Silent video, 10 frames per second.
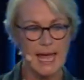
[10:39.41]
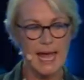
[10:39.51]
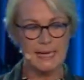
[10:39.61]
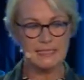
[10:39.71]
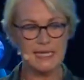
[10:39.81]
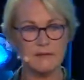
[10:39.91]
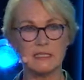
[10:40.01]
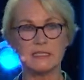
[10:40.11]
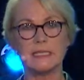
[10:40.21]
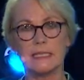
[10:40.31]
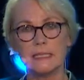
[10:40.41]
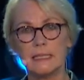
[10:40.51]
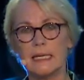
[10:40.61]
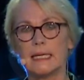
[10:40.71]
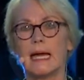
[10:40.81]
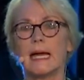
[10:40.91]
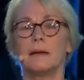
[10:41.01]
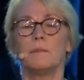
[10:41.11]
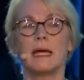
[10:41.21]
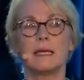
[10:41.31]
And 17,
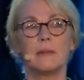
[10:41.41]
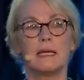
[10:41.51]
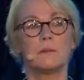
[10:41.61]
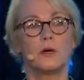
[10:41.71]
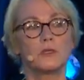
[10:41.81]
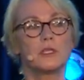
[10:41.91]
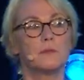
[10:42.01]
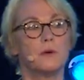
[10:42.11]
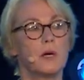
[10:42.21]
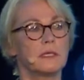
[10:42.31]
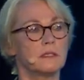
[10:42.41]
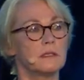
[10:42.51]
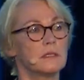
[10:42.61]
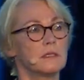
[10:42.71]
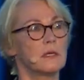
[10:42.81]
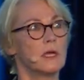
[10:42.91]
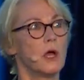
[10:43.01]
again, maybe the most important,